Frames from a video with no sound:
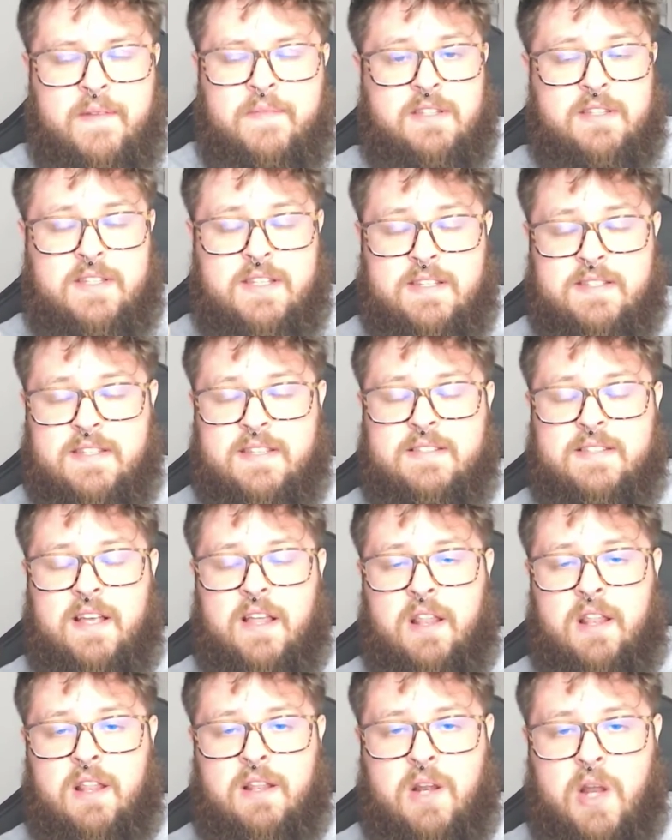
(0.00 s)
This is a
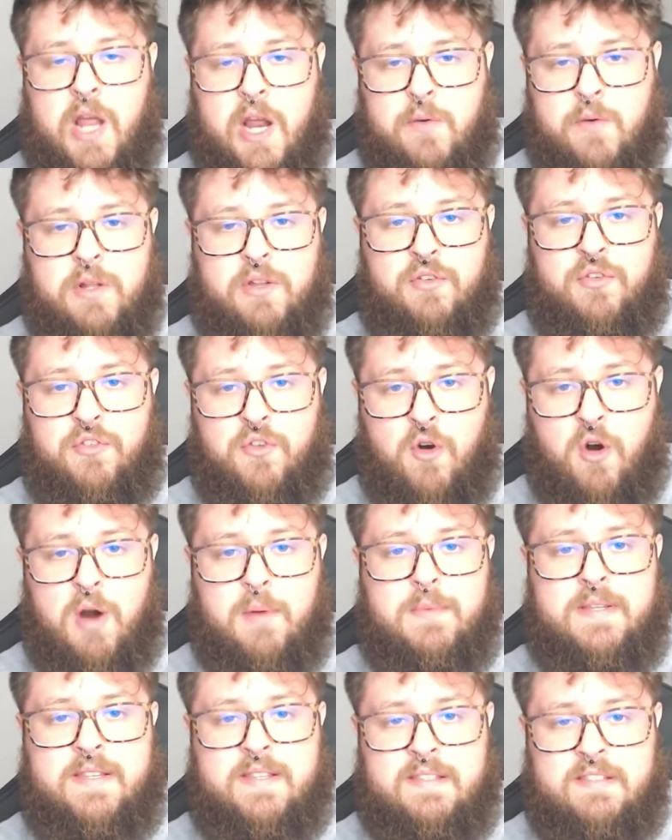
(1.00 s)
liquid form
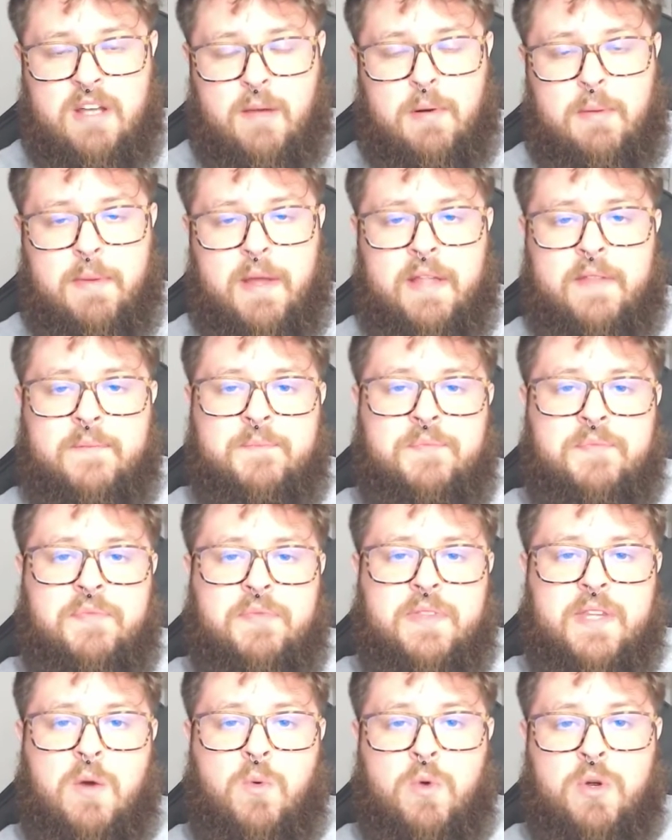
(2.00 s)
supplement
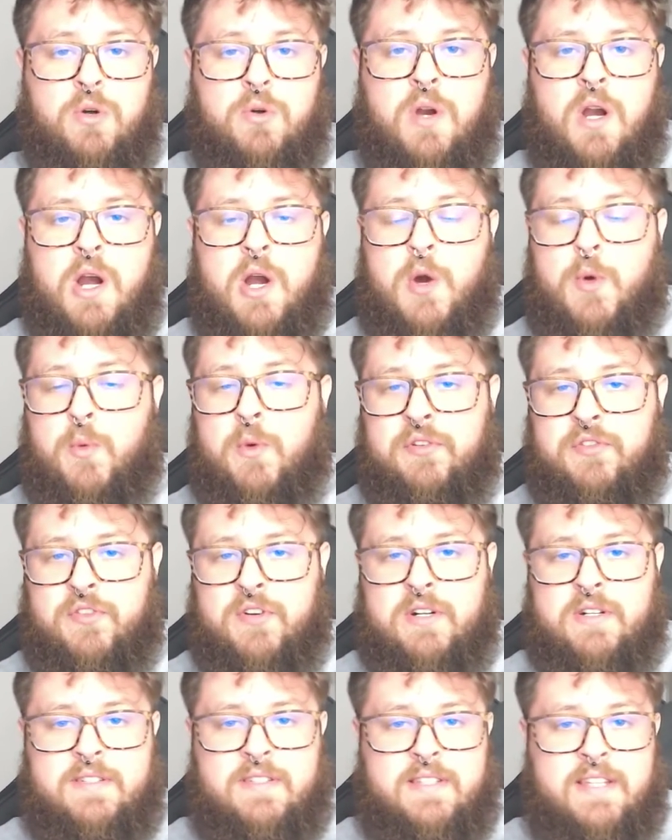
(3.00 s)
that will
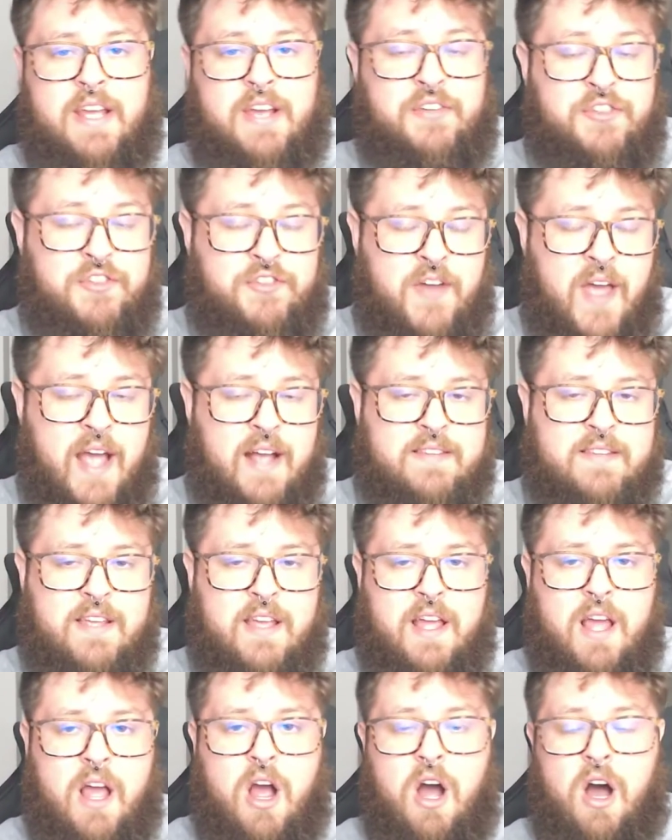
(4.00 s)
reverse the effects
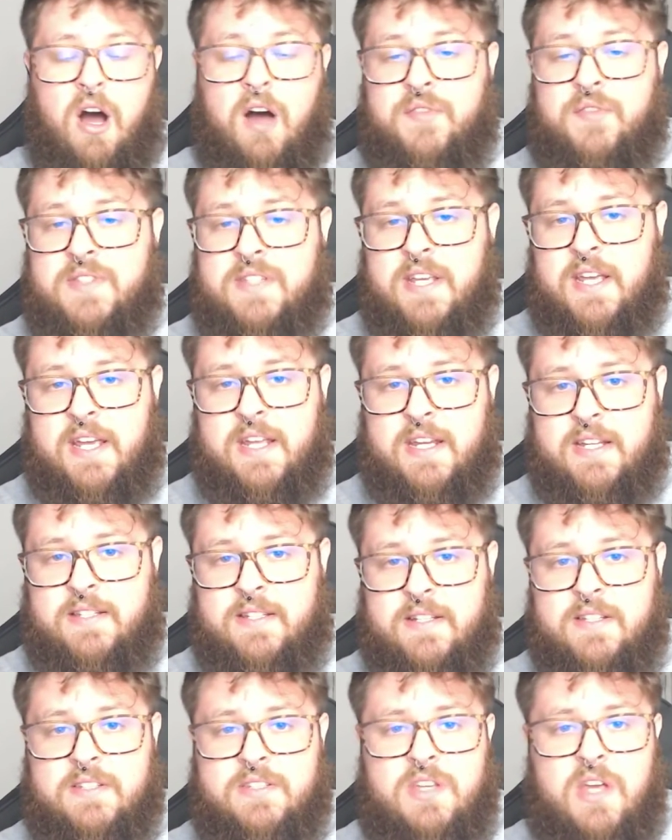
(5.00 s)
of
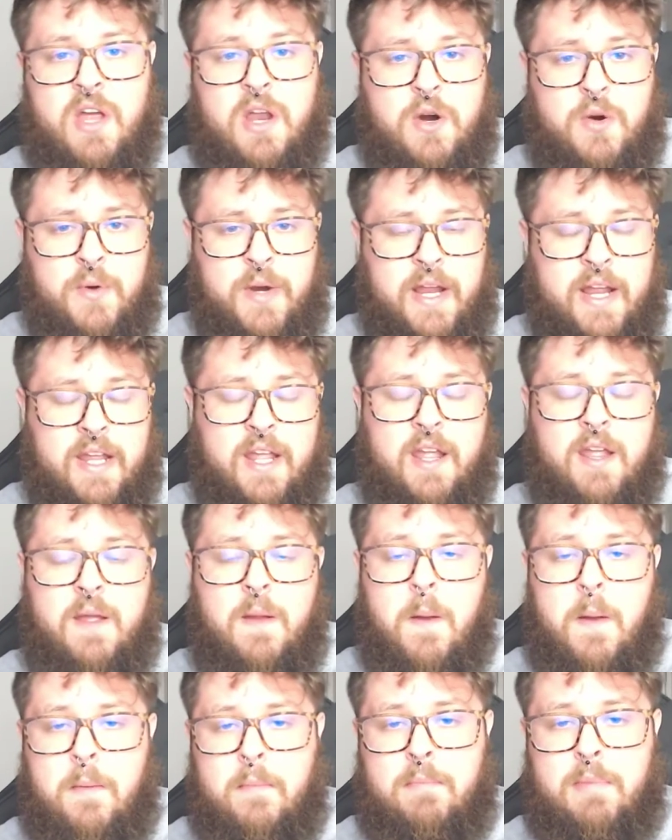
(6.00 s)
tinnitus,
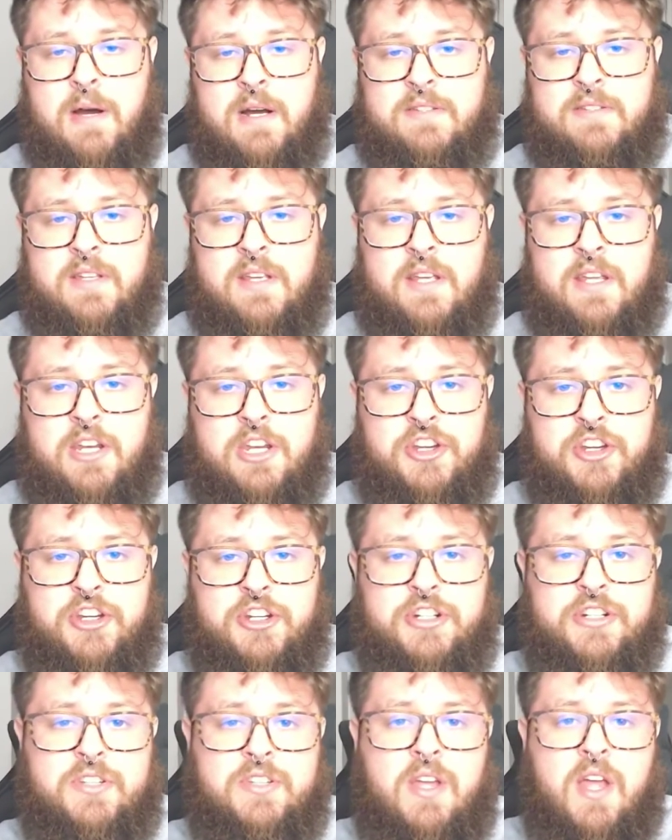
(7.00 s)
ringing, buzzing in your
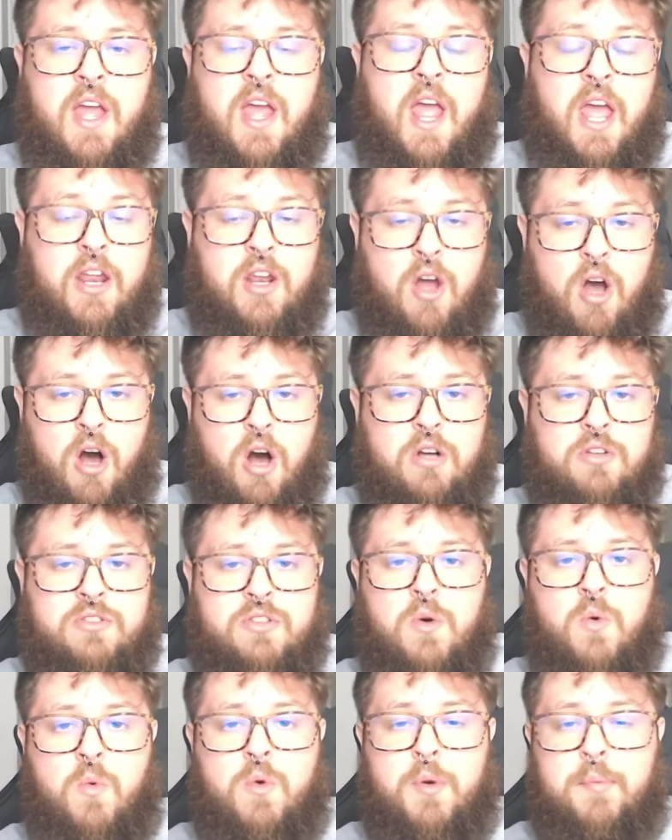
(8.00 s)
ears, and
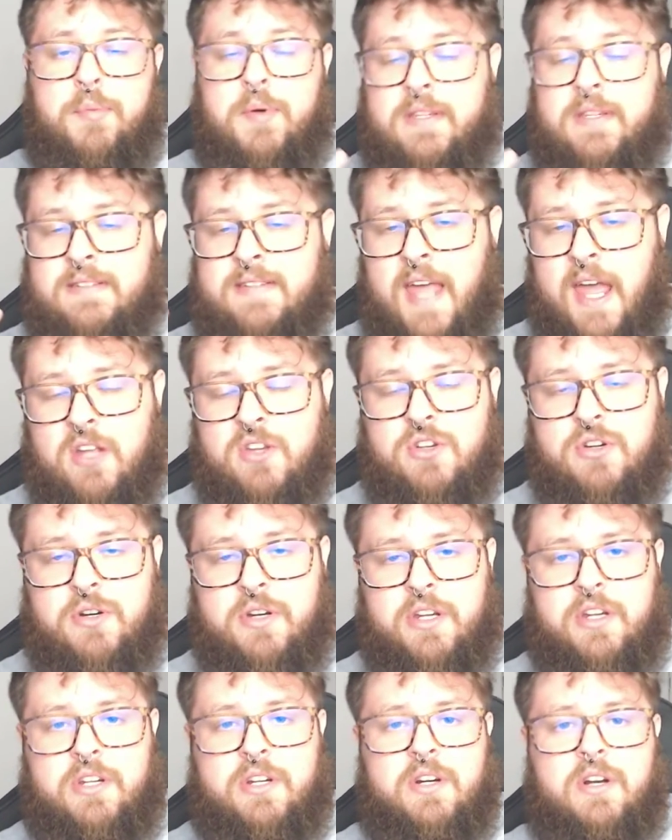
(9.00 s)
also will protect your
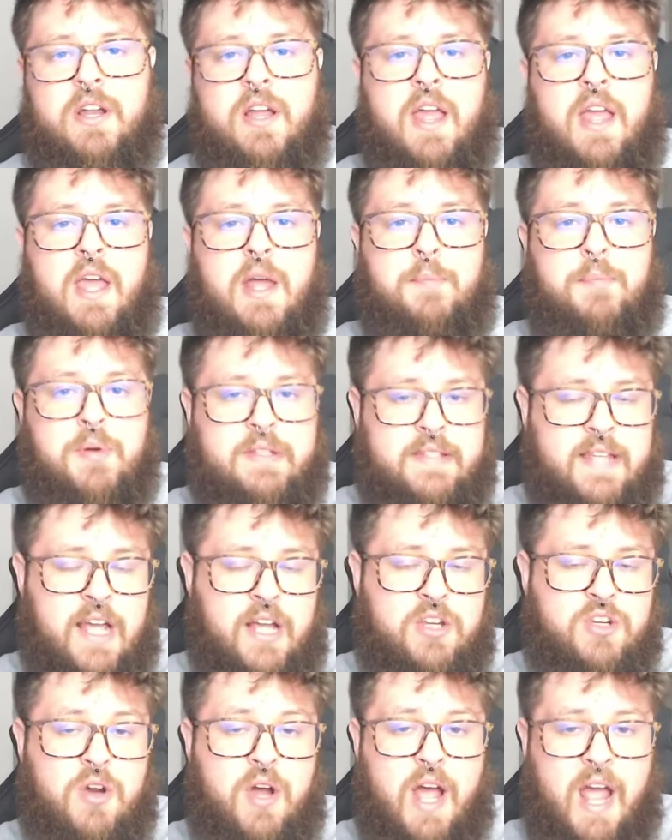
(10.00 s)
ear and
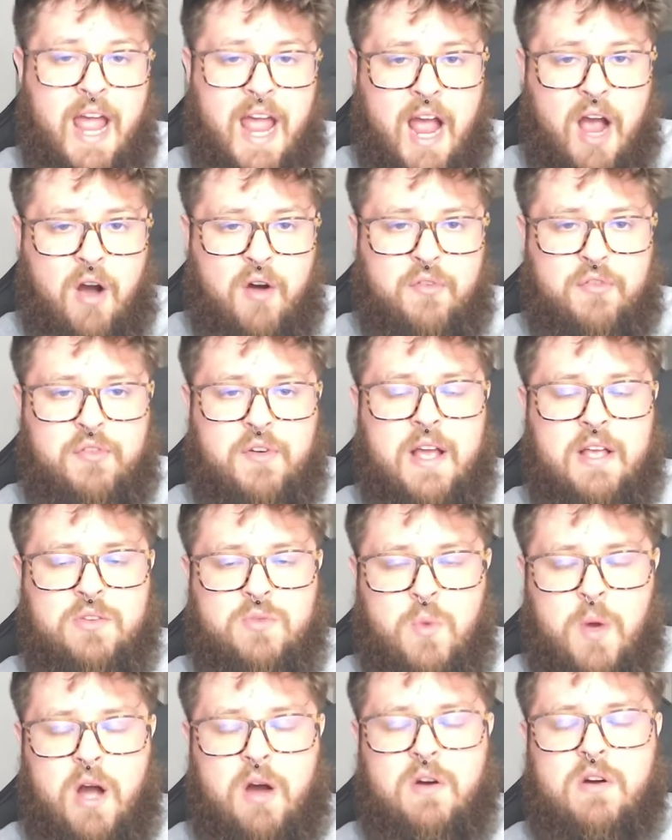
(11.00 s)
protect your health as
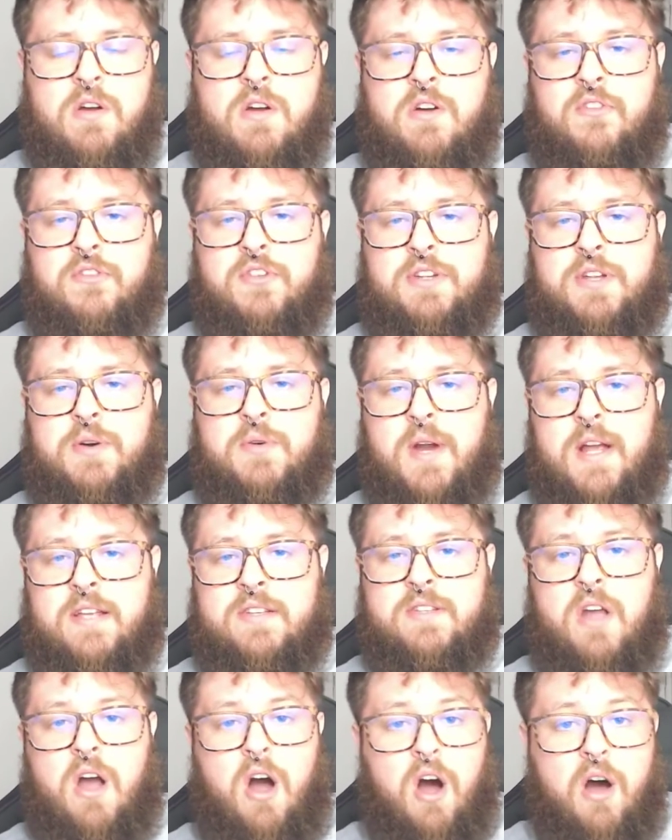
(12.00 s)
well for the
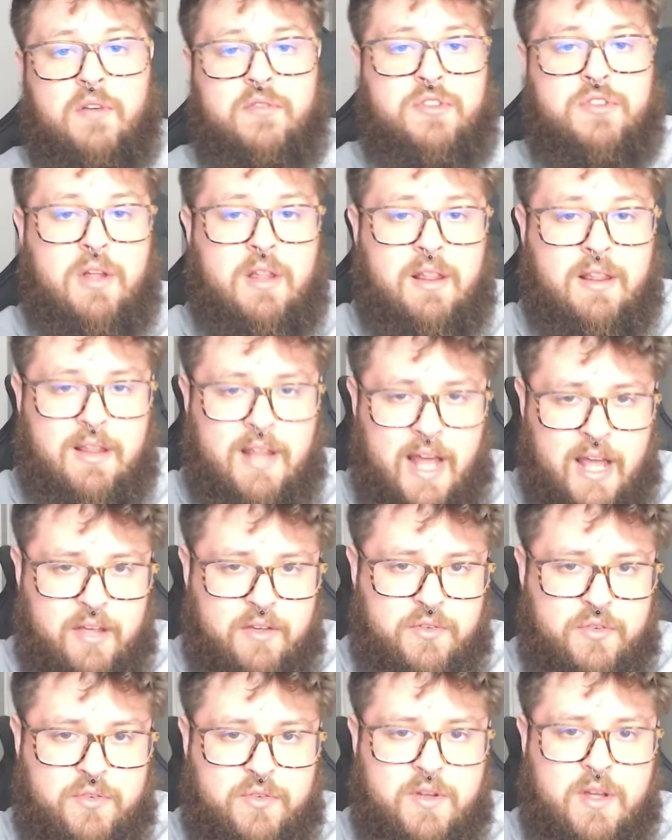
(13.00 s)
rest of your
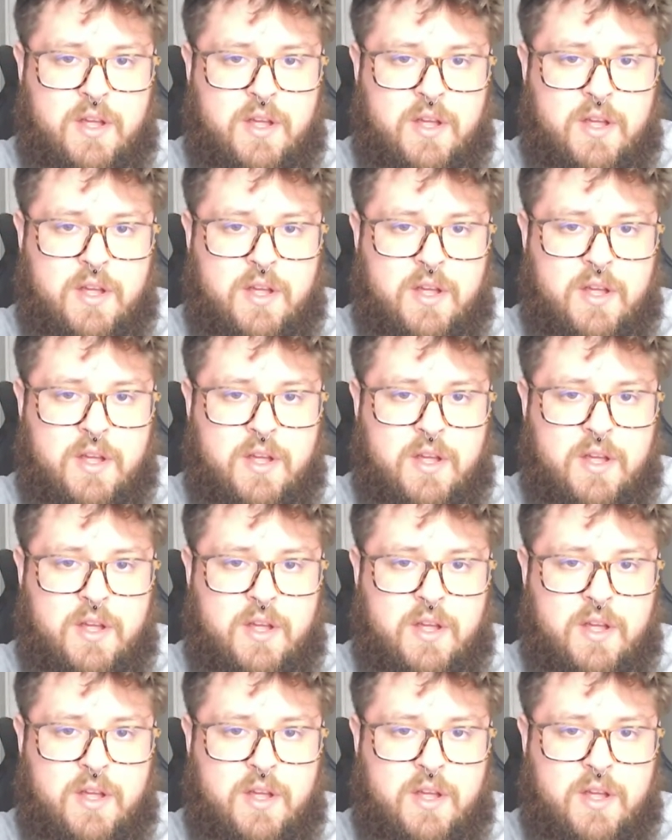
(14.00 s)
life.